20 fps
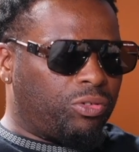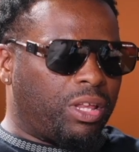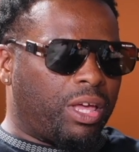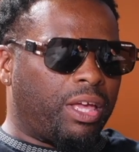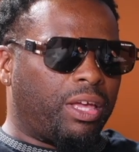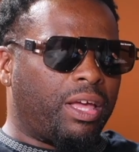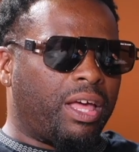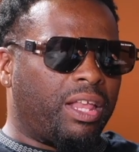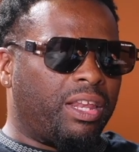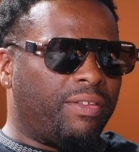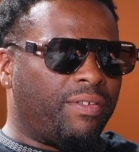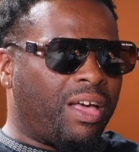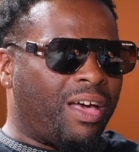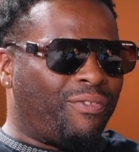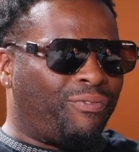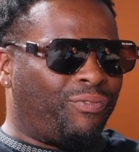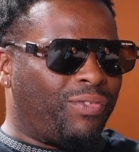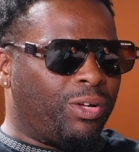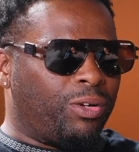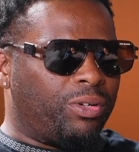Like I
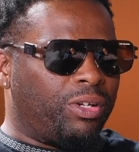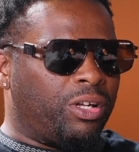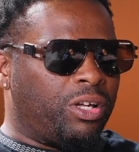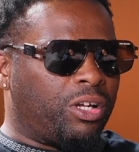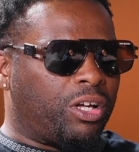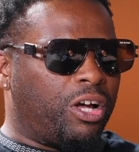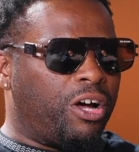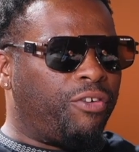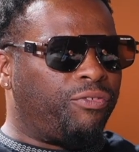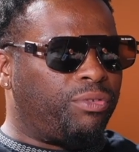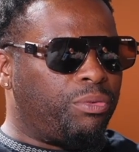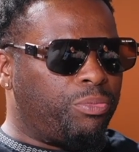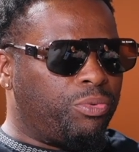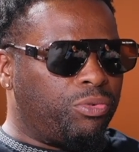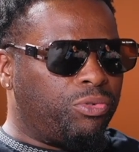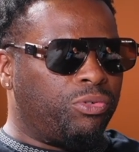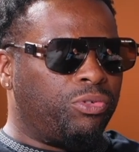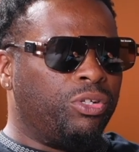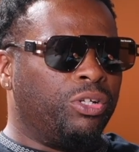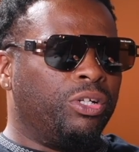felt
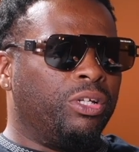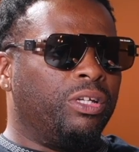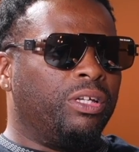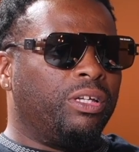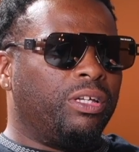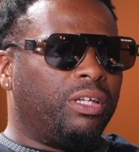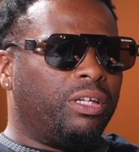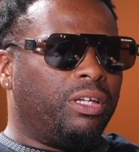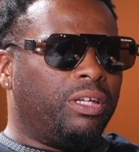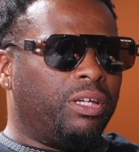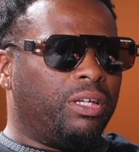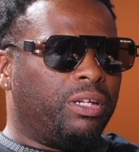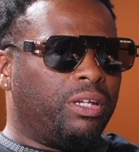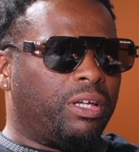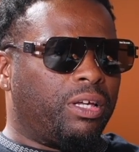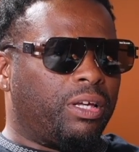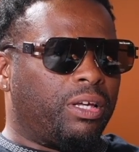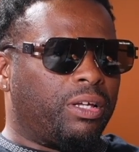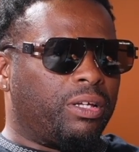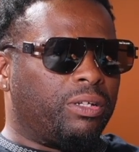uncomfortable in
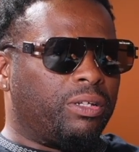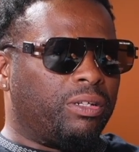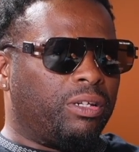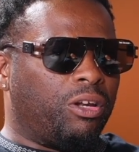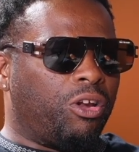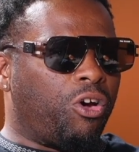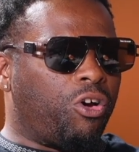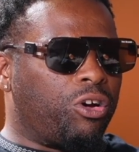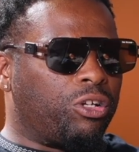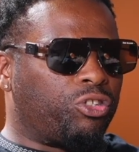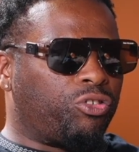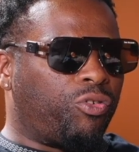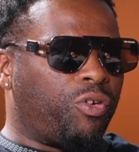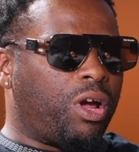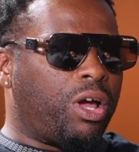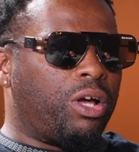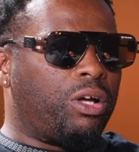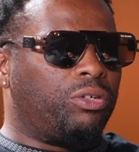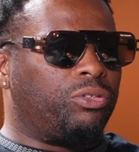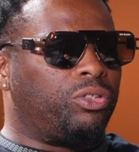large
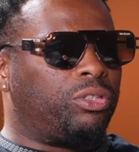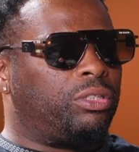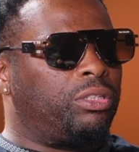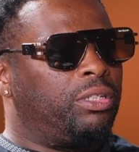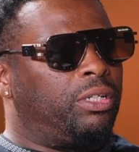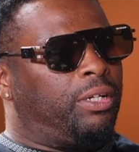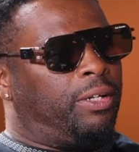crowds.